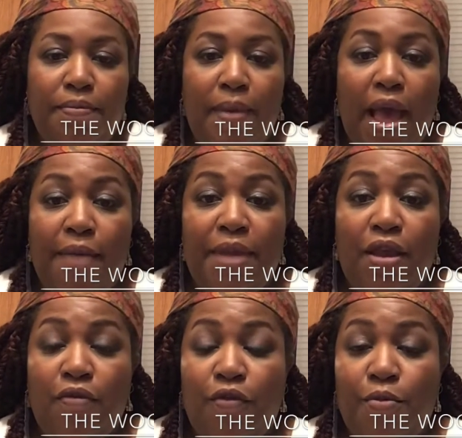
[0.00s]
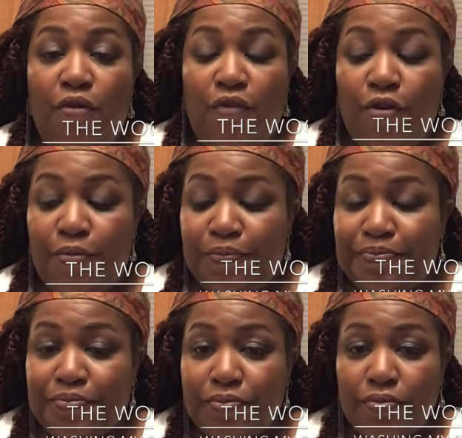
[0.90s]
eye makeup remover.
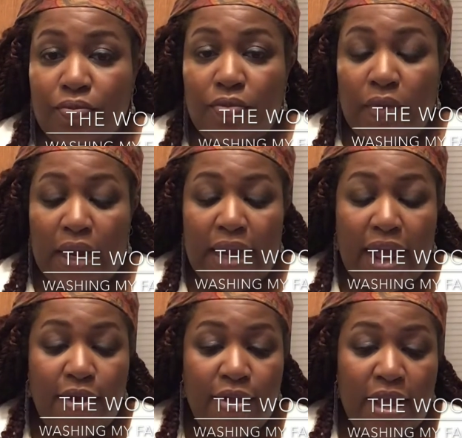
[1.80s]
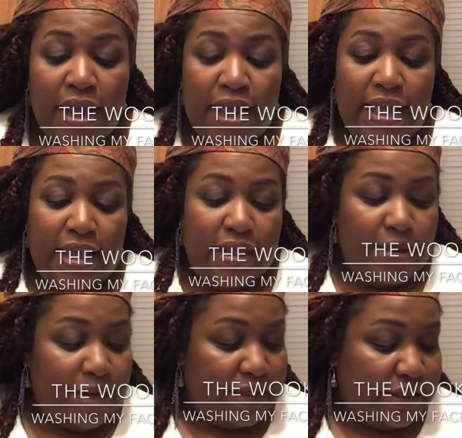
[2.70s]
Now, let
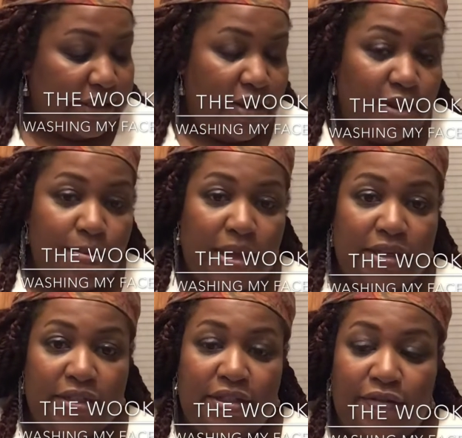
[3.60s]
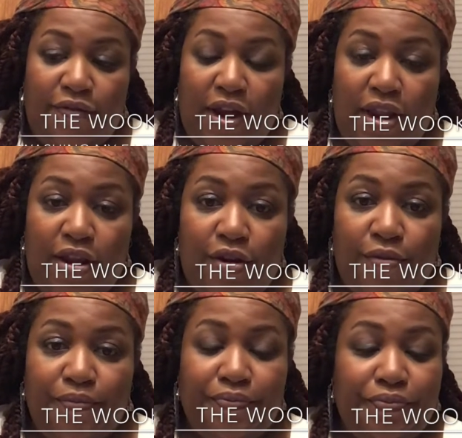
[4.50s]
me just tell you about this stuff right here.
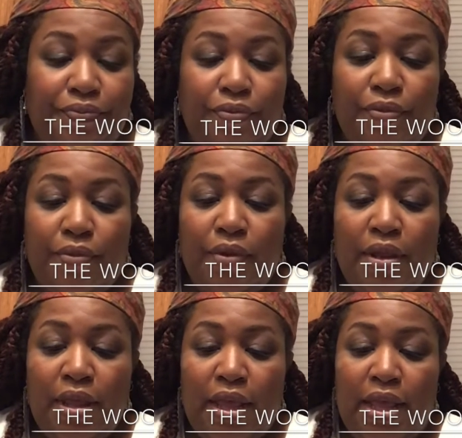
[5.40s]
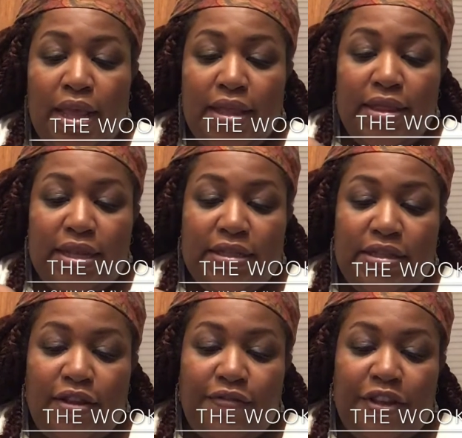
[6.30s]
This
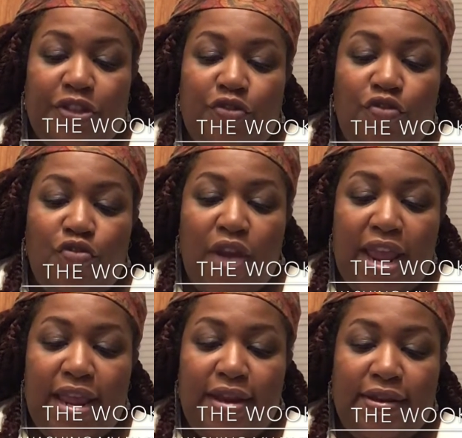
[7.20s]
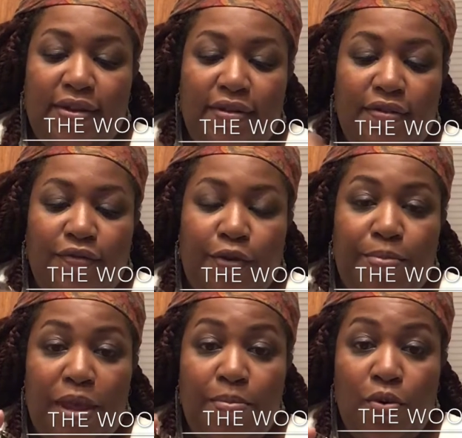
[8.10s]
stuff is great for
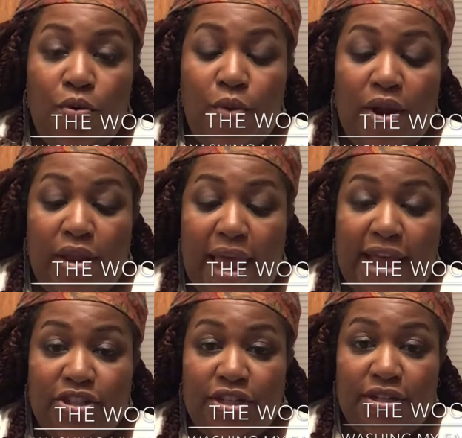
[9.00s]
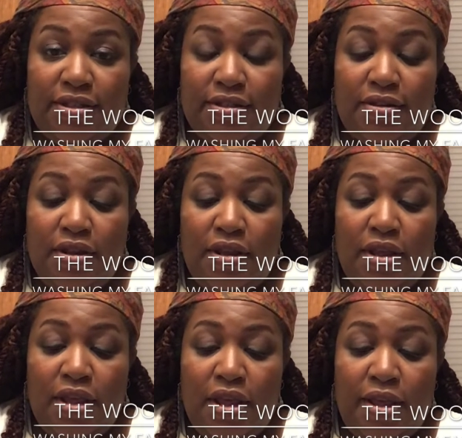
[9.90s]
people who wear lashes
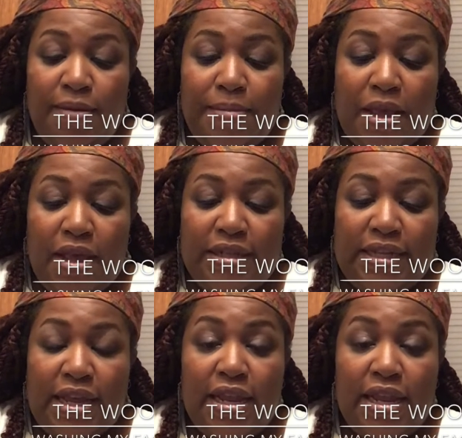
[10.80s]
because it